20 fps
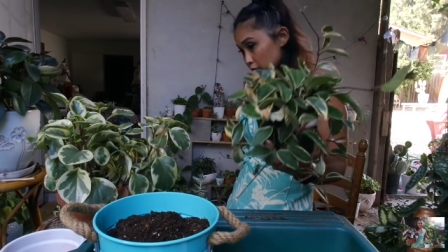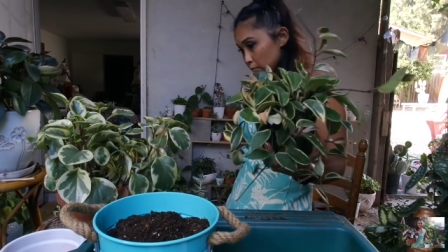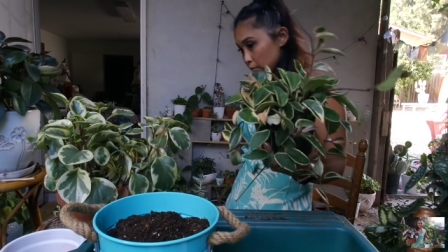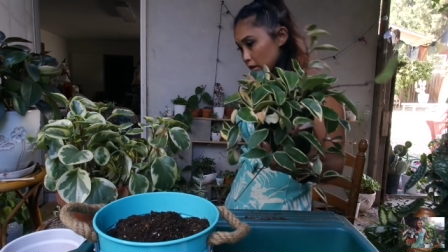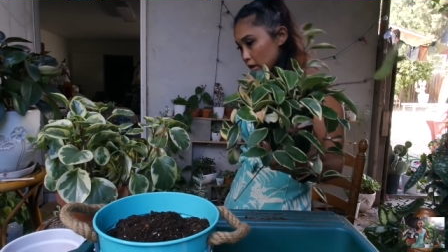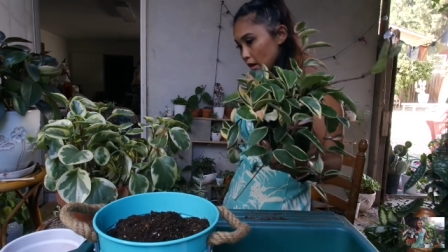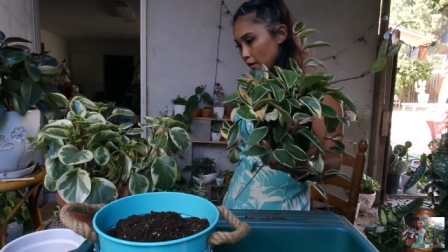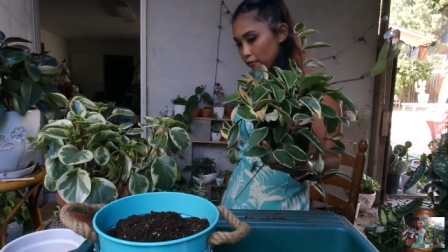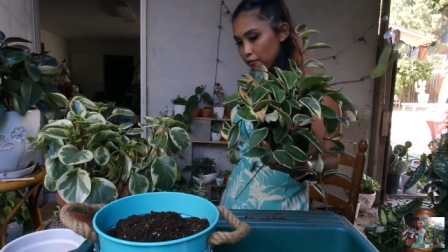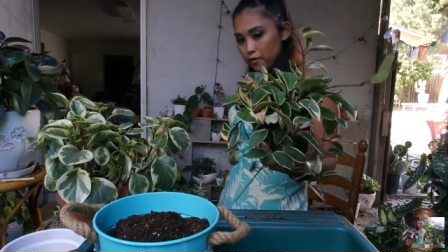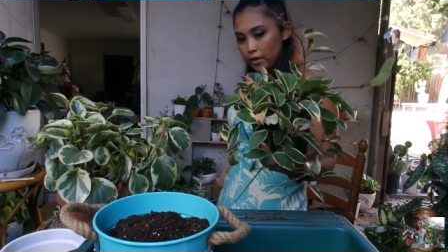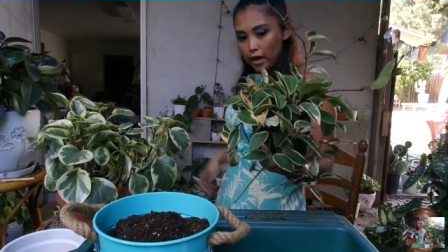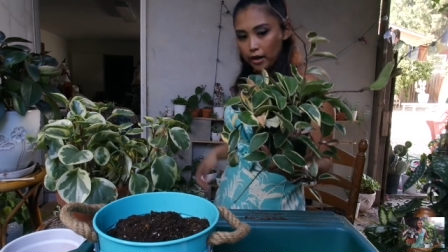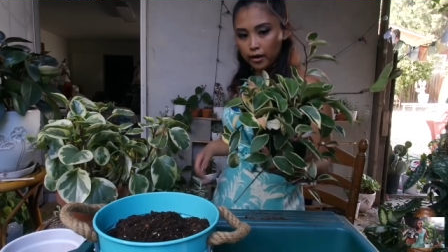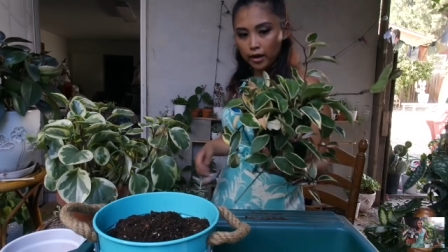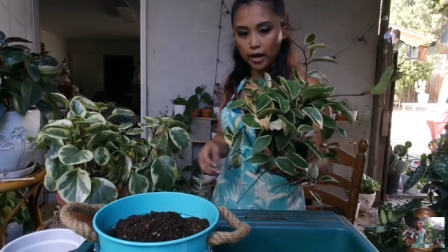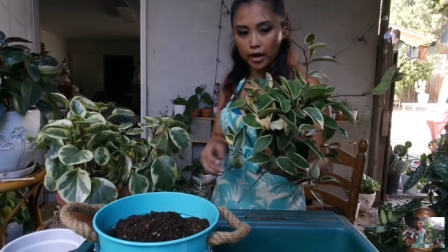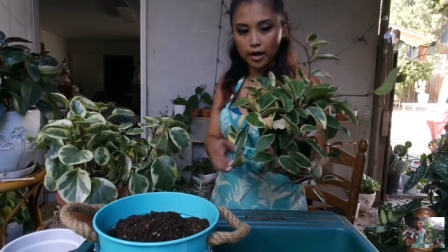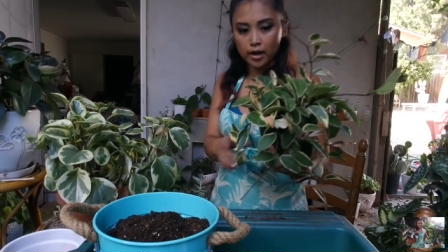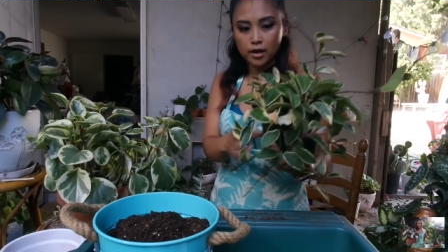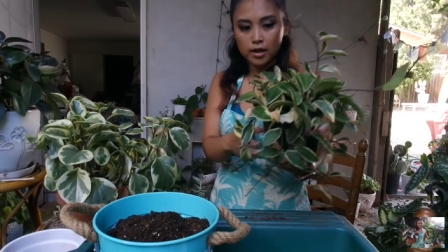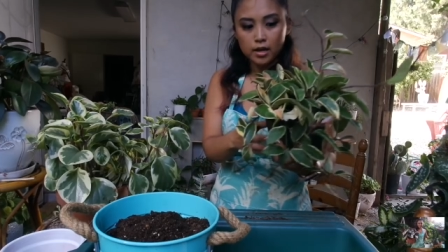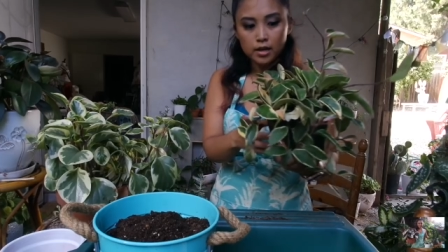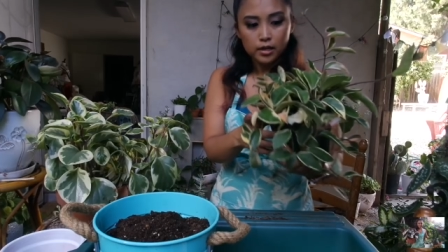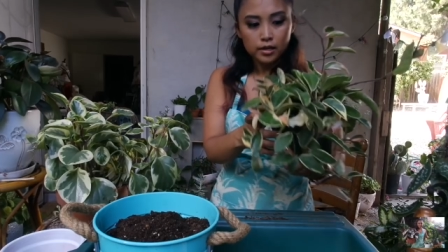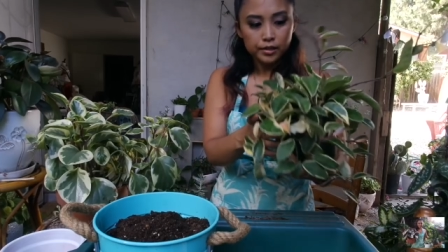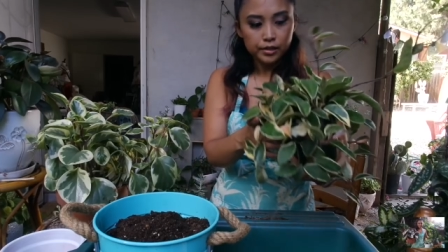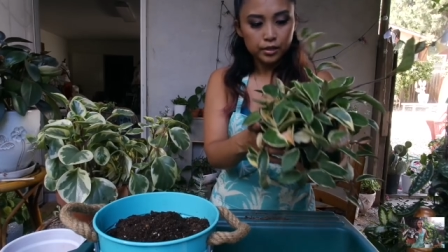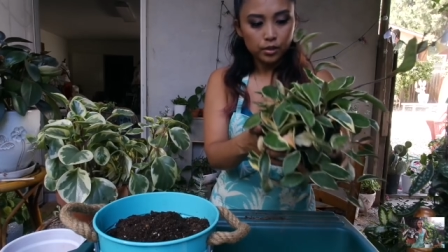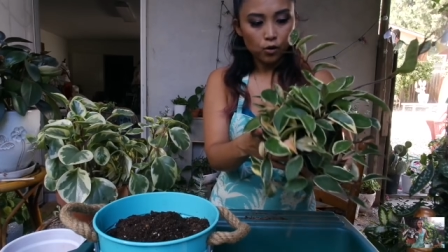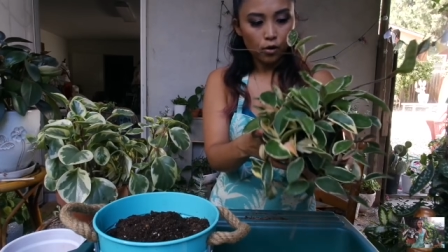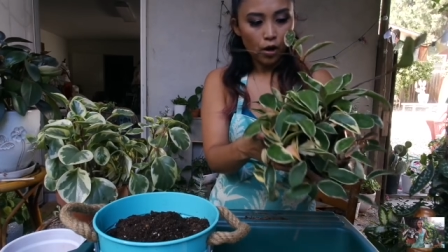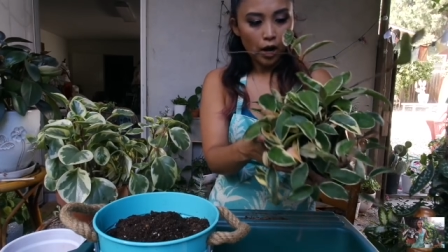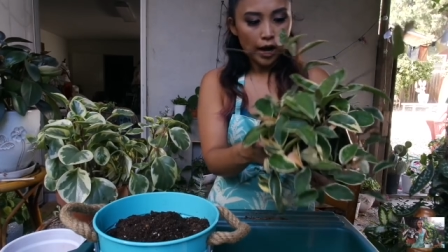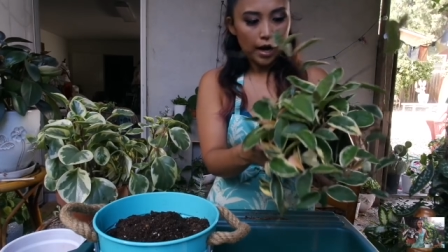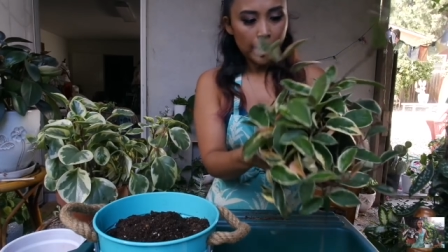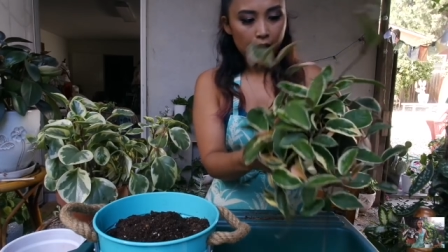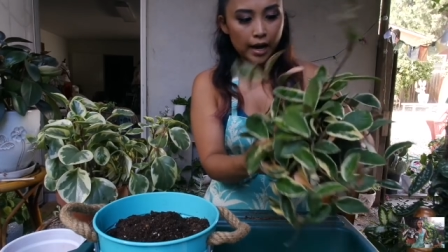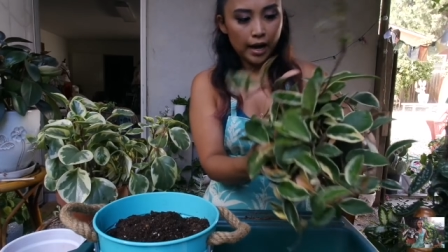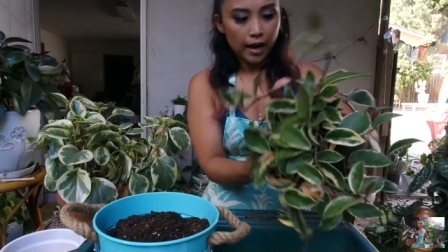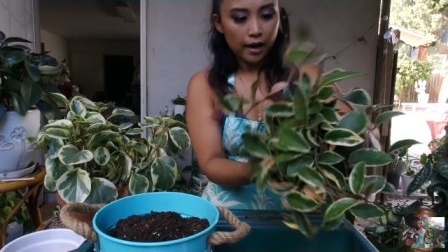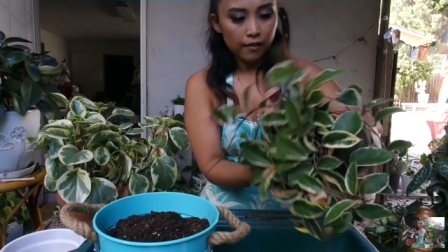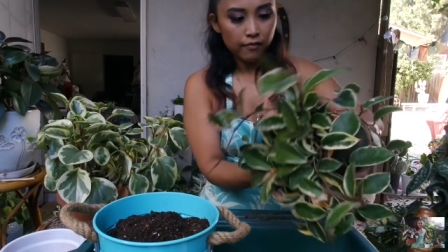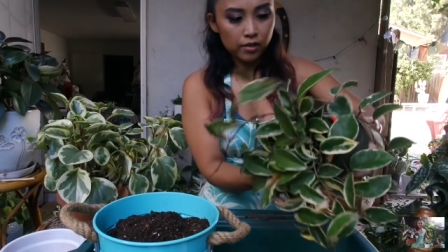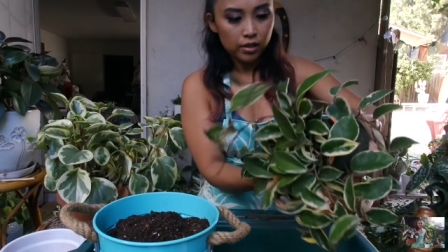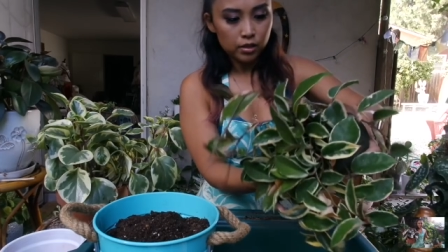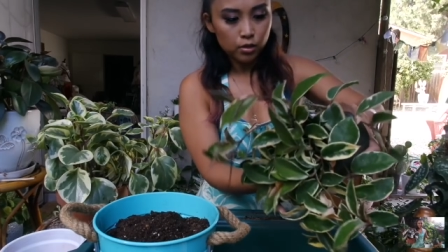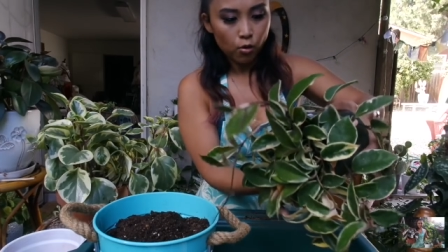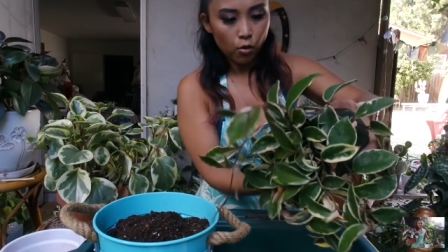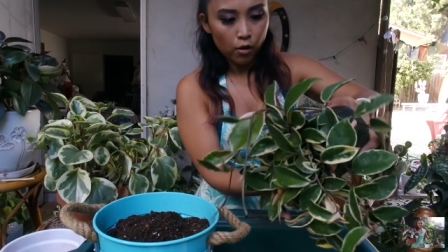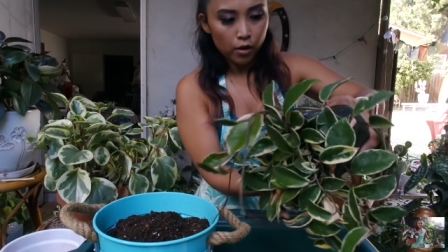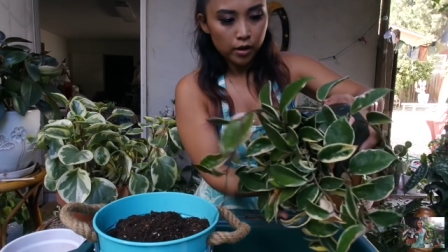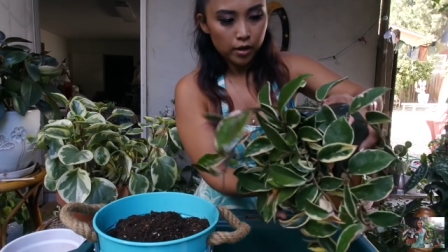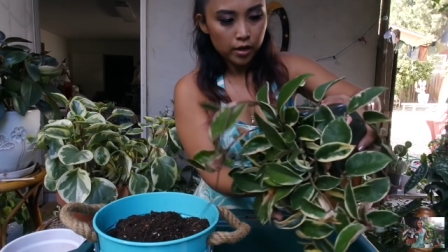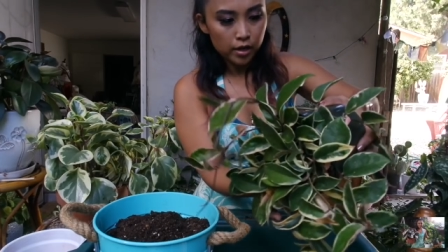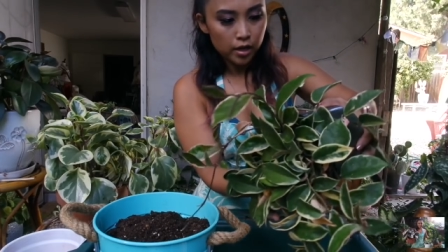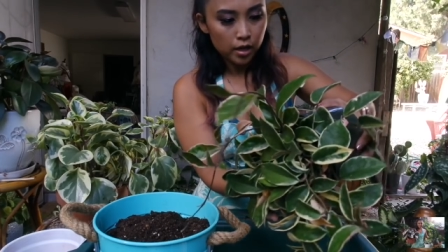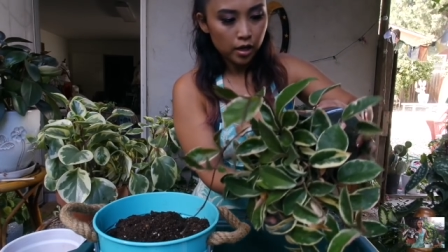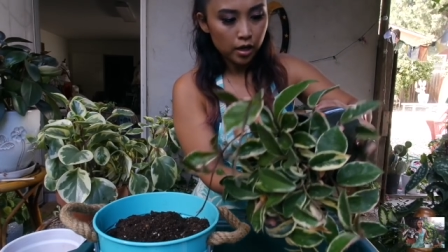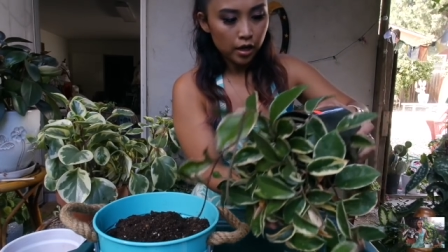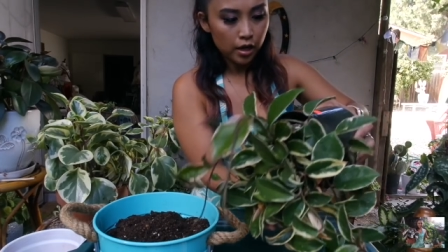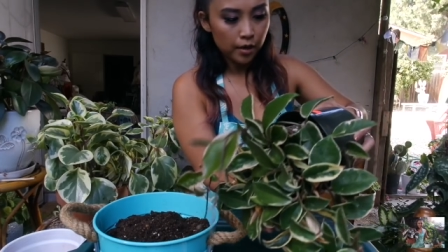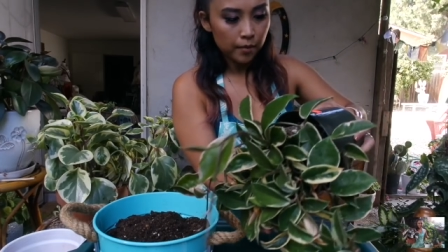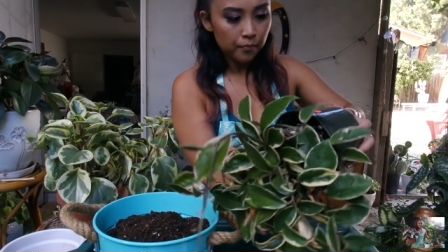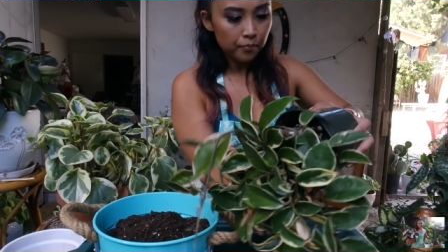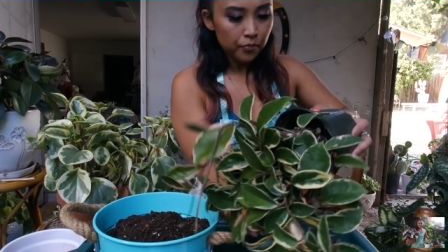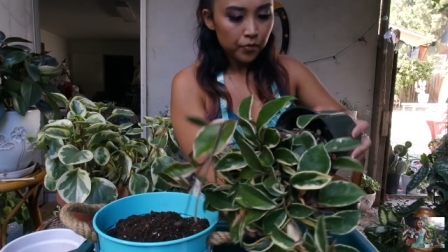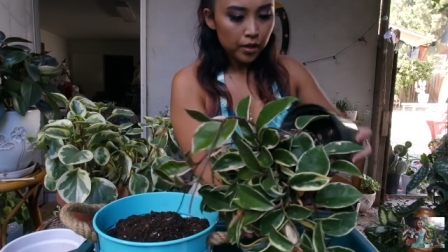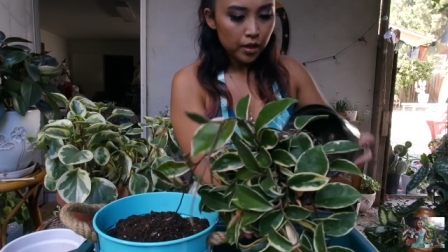something out for that guy. So I have this Hoya here.